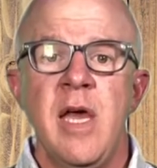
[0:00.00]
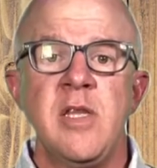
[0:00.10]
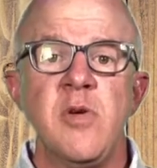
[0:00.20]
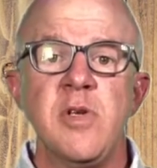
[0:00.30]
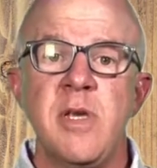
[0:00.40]

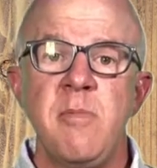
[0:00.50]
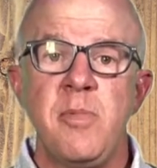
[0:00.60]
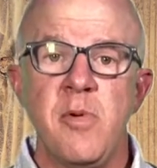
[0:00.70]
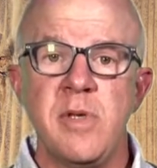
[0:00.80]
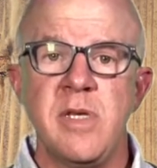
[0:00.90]
It's also
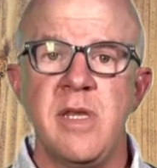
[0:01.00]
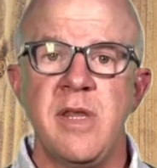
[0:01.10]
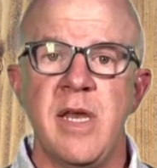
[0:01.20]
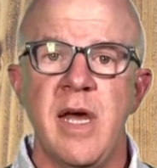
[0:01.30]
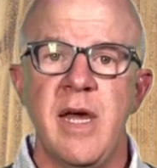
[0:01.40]
important
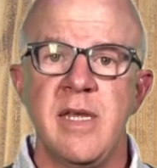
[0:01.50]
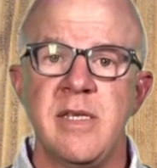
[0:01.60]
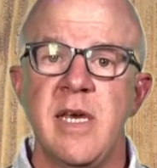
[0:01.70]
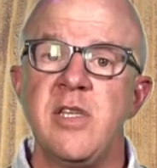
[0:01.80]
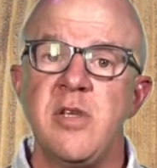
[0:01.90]
that I
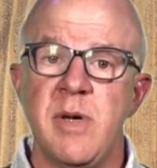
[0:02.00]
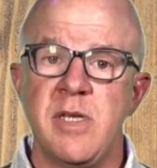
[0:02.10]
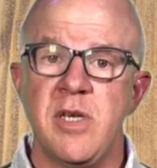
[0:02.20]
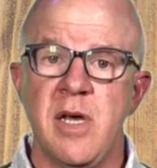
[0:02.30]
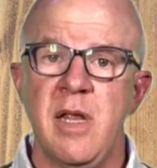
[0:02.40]
say to my
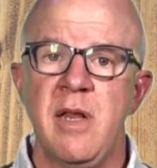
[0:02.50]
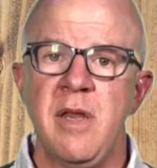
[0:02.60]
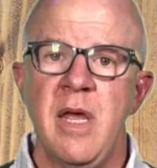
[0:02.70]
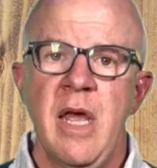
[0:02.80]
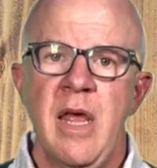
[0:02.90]

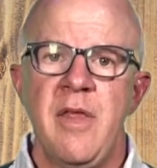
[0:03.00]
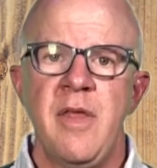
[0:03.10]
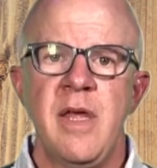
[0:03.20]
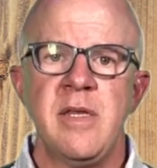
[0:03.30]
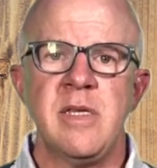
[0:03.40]
child
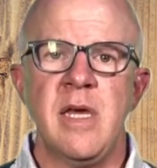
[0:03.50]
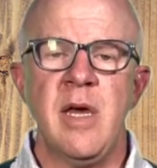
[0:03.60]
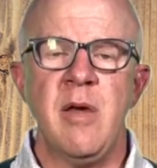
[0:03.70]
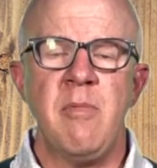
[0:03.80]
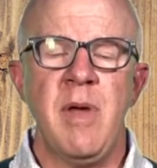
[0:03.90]
that
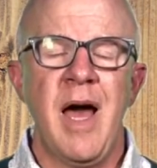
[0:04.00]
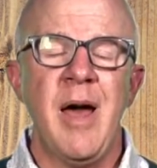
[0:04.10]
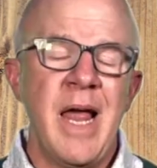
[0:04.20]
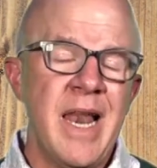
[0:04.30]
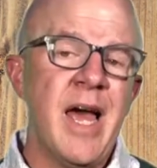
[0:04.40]

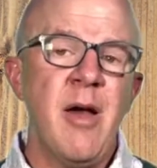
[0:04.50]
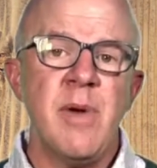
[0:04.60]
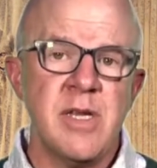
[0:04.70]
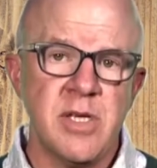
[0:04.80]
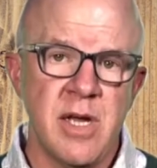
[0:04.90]
I allow
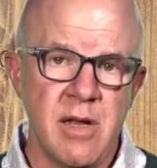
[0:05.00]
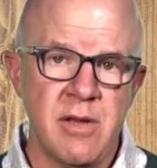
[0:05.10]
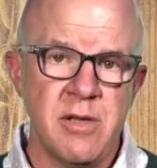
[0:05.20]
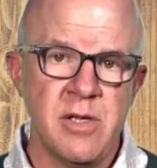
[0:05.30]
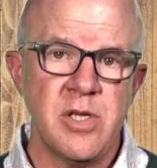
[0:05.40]
my
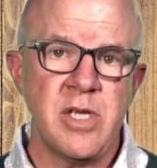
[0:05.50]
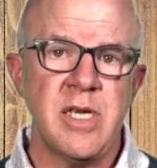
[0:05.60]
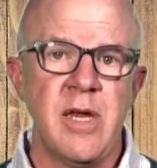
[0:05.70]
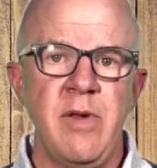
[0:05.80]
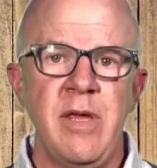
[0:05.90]
child to
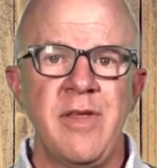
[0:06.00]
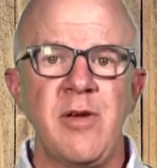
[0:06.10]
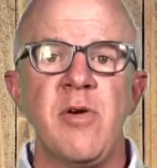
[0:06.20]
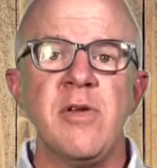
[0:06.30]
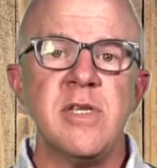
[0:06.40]
carry the
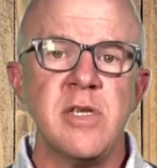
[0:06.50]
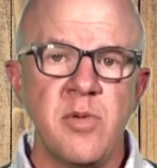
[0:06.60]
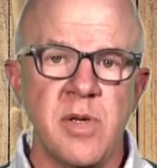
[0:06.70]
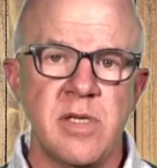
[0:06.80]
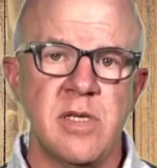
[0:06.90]

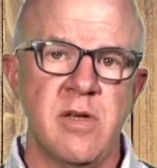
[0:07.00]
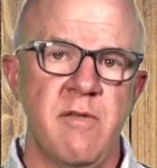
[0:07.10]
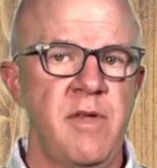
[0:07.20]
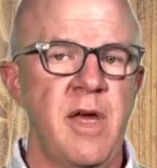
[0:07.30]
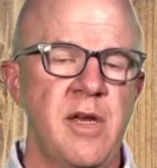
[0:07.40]
consequences
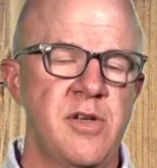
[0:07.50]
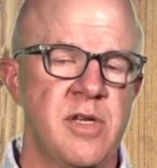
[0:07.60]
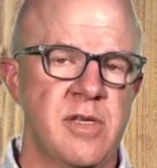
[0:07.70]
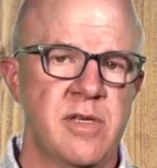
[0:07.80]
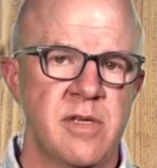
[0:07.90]
of their
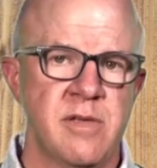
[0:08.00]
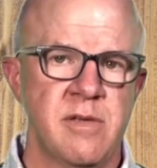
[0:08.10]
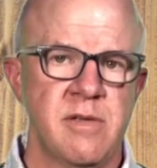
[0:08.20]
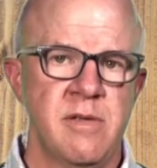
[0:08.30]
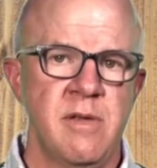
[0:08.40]
actions.
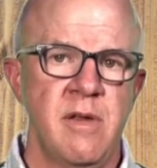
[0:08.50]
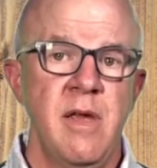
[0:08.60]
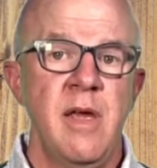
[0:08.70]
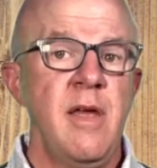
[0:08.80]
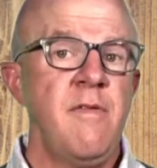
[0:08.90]

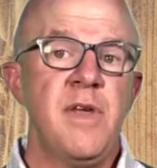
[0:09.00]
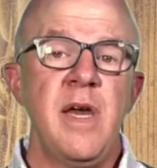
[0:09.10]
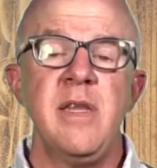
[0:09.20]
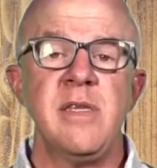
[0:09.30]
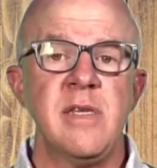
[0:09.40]
If
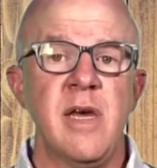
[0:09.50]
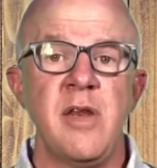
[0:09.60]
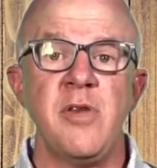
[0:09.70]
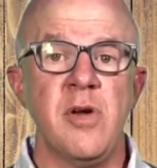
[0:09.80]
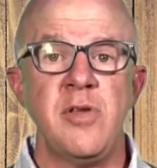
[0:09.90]
they
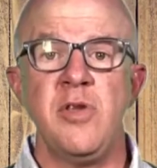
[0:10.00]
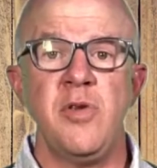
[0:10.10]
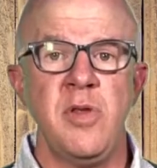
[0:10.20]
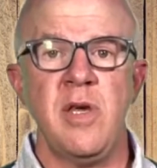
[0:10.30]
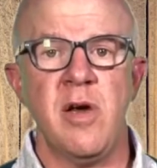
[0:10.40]
decide not to
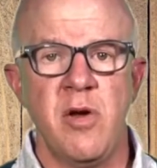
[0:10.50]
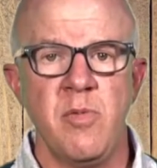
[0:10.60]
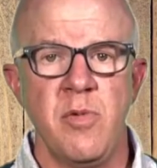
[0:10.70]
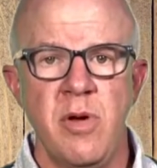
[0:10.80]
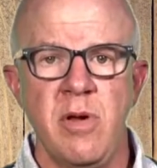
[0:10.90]
do their
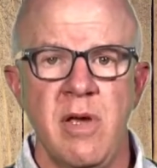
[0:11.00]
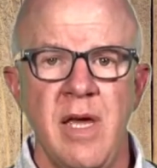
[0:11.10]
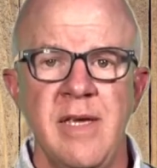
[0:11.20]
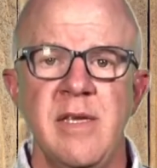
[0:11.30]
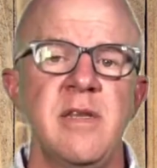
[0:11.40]
homework,
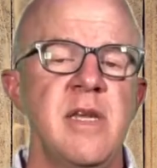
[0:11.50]
is it